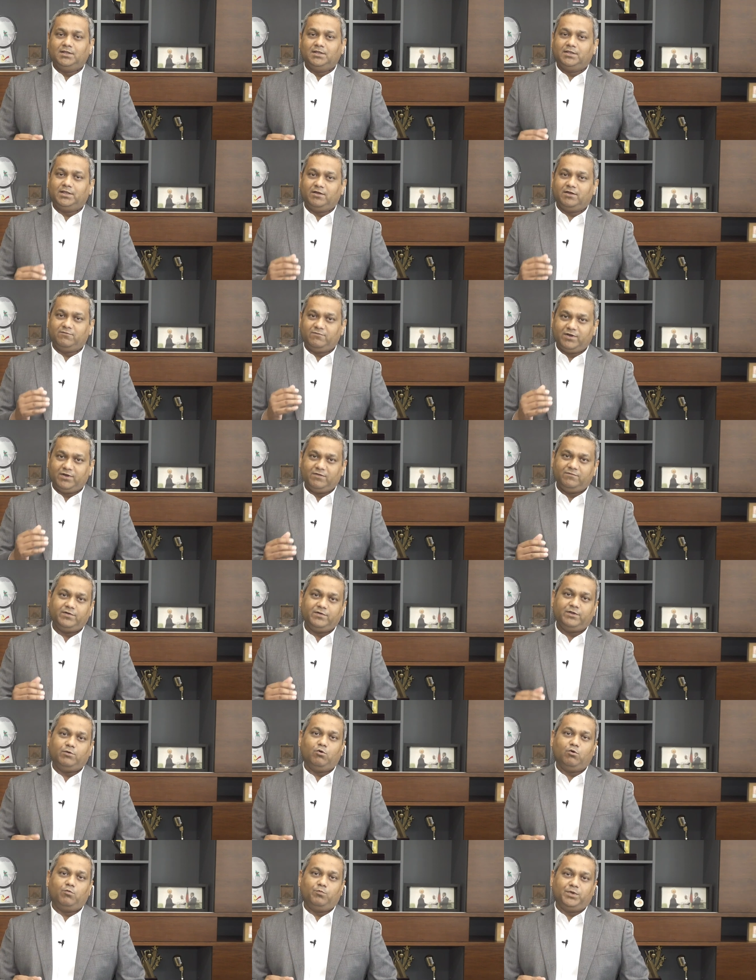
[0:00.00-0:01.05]
They are very,
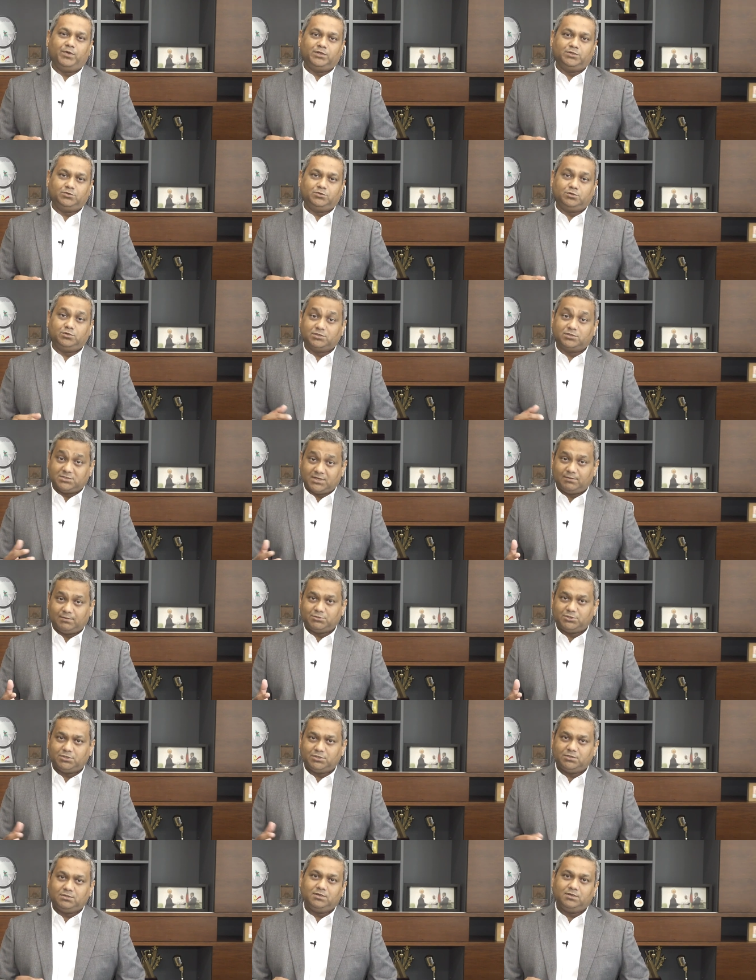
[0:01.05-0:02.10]
very open to
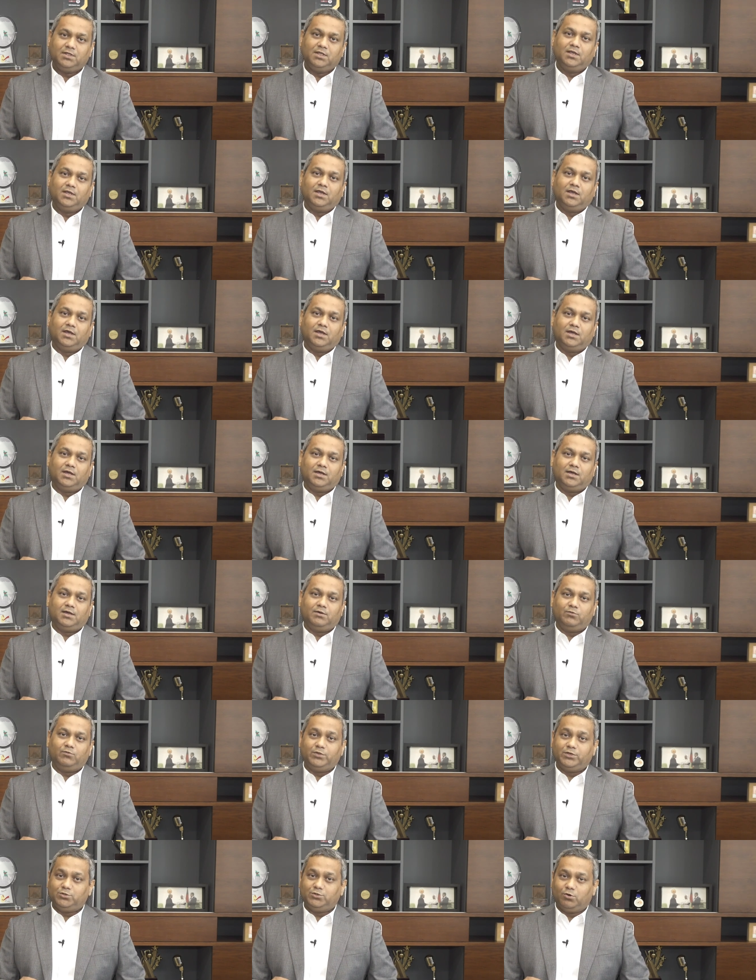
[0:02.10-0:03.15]
consumption.
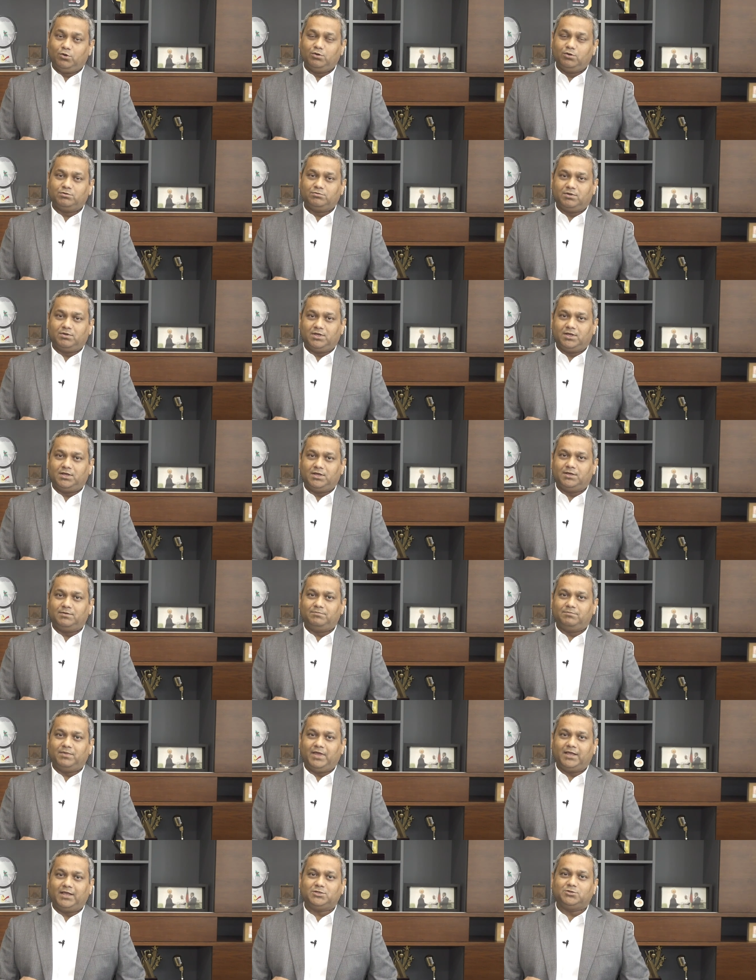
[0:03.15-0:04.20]
We don't
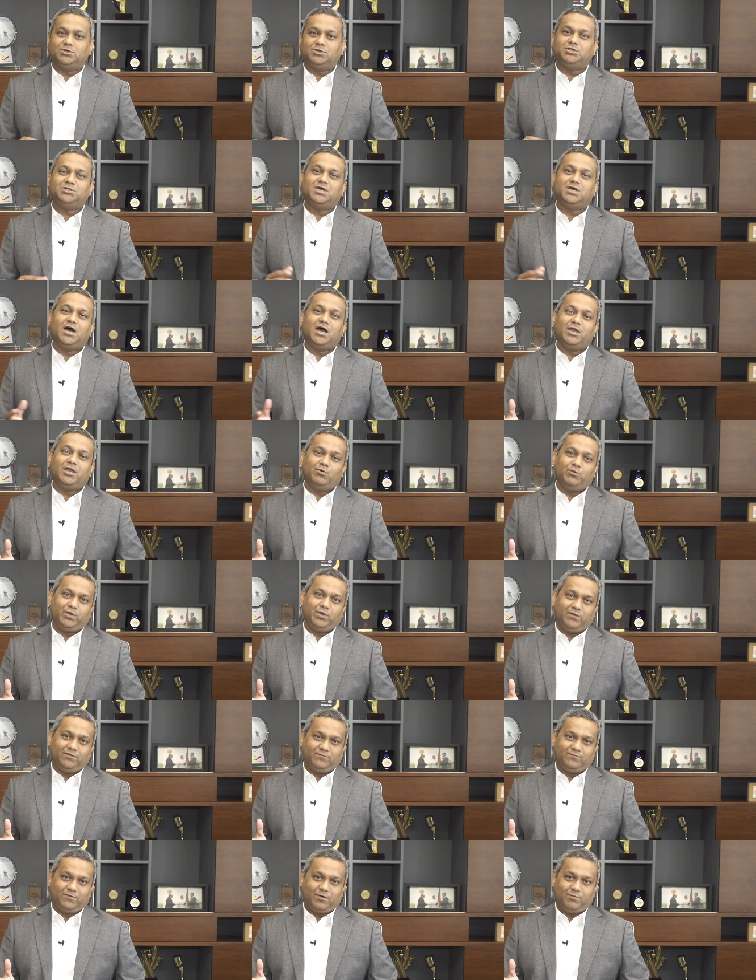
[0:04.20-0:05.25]
actually shy
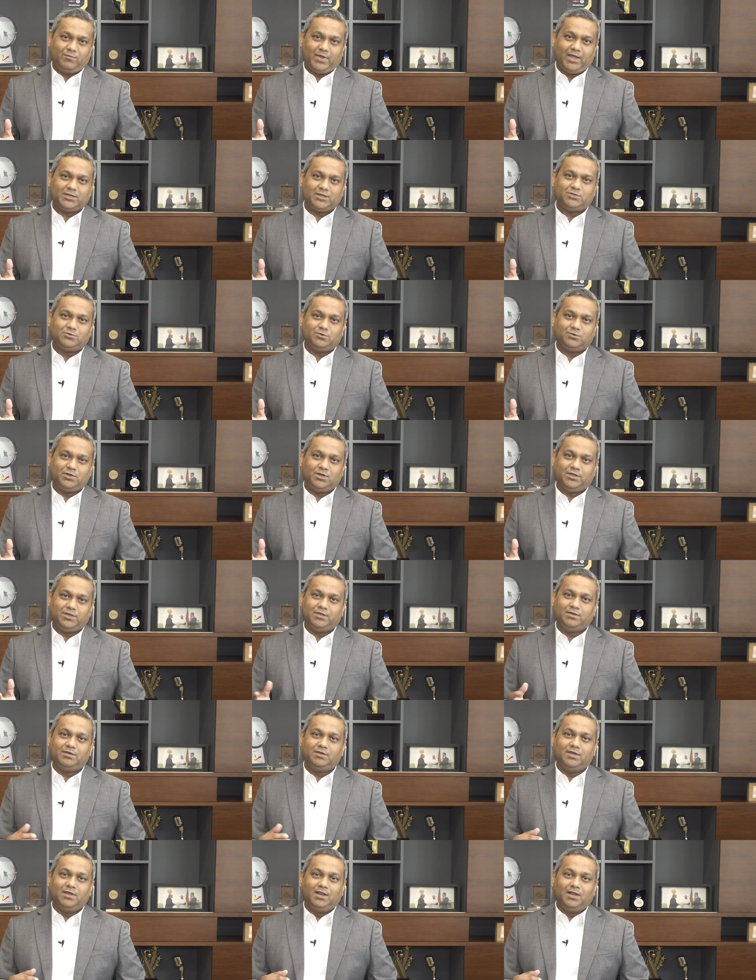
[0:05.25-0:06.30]
away from
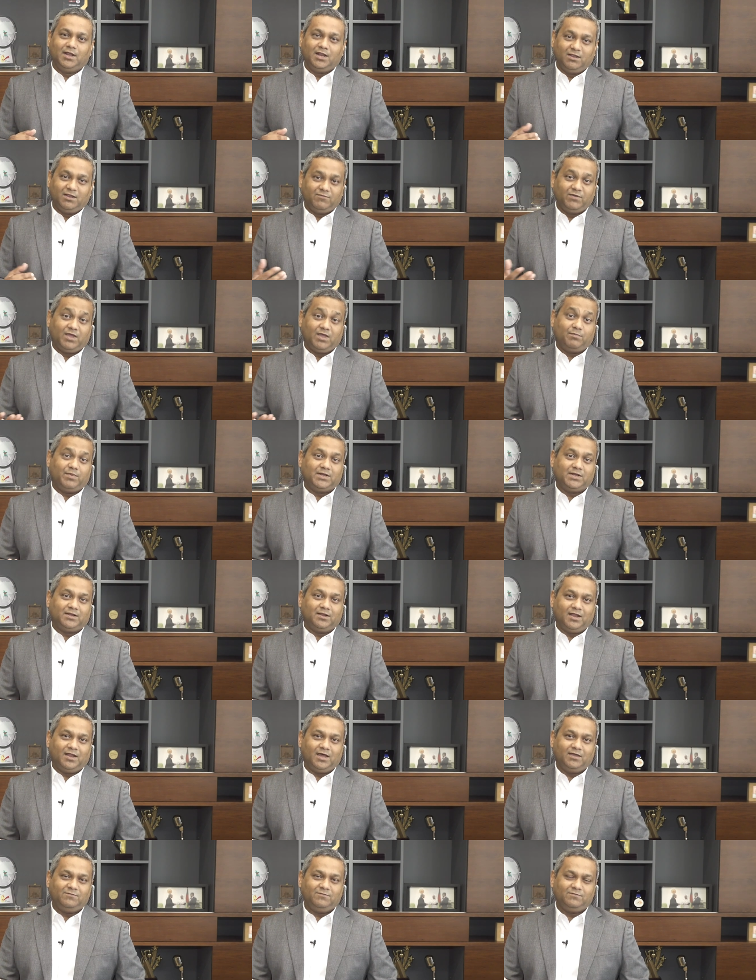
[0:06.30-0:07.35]
actually living a better
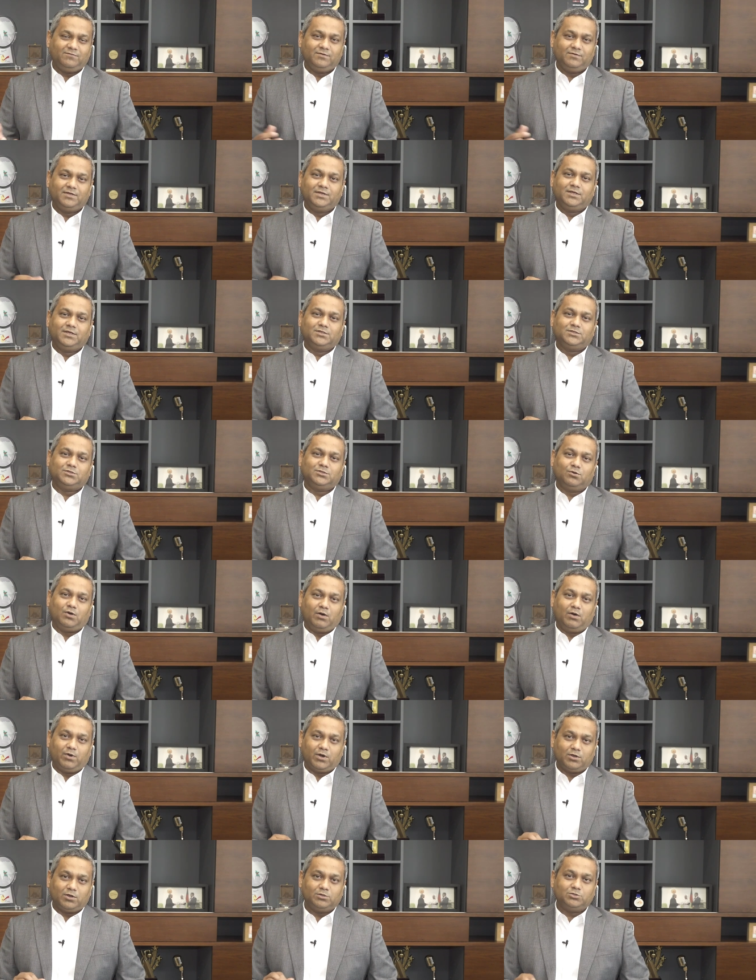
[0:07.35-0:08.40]
life. So
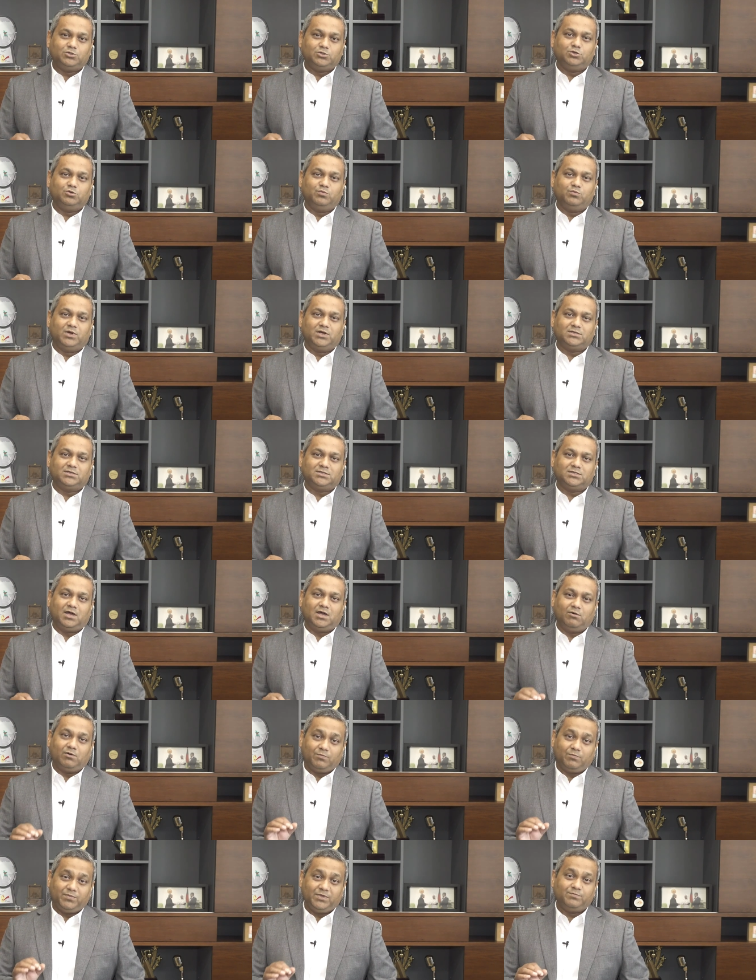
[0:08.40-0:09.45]
our consumers,
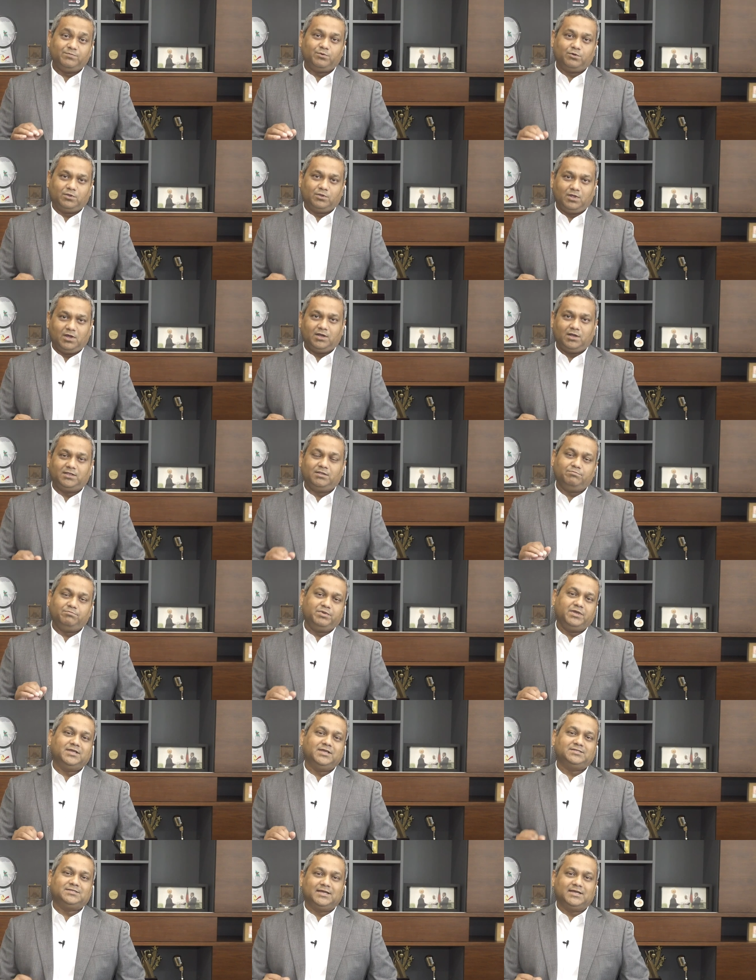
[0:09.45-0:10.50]
our people are the
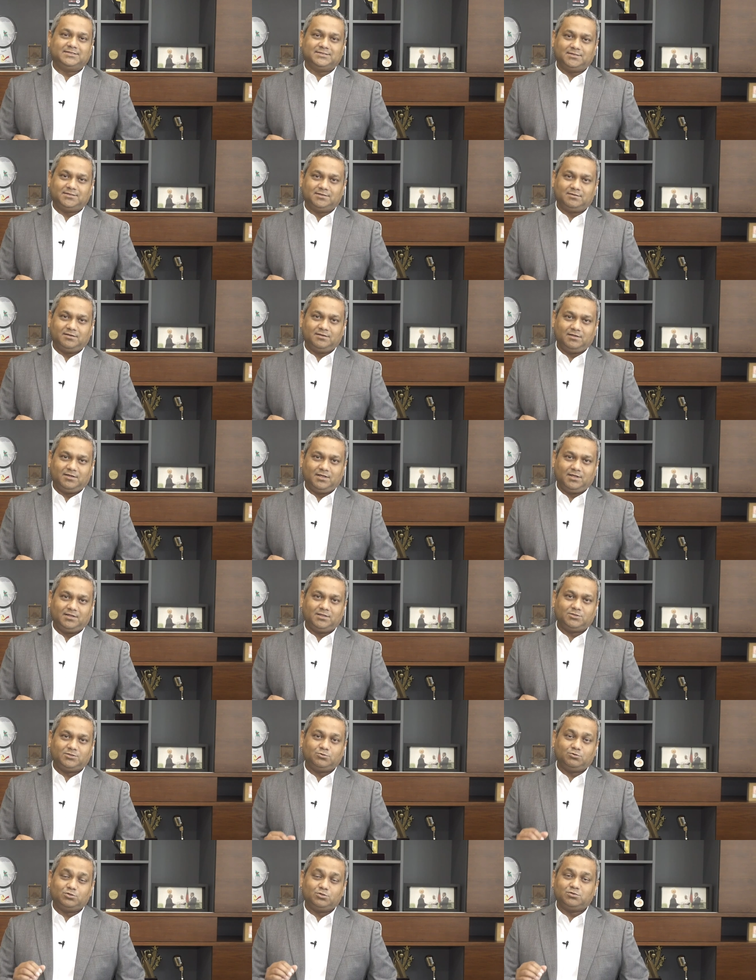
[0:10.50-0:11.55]
biggest asset and the
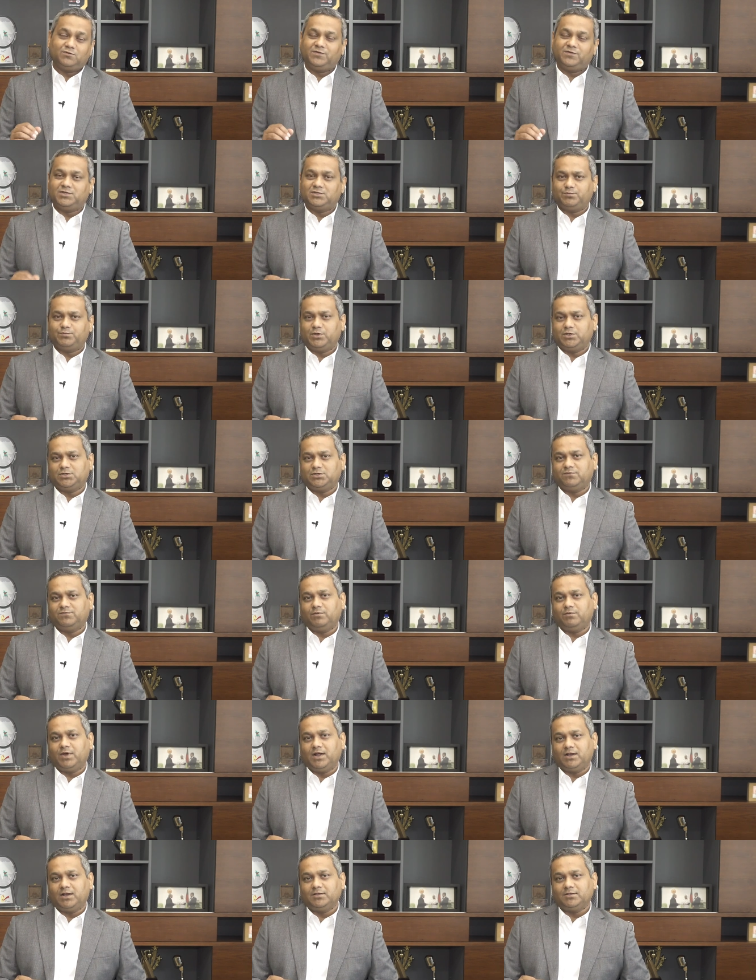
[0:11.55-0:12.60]
source of inspiration for
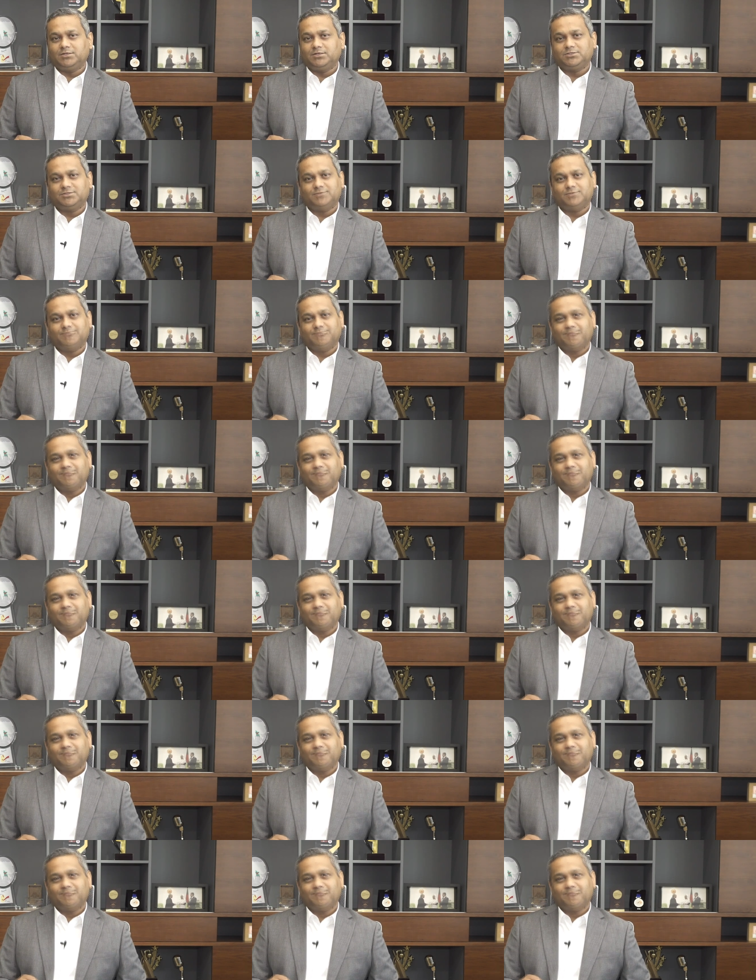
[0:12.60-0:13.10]
Bangladesh.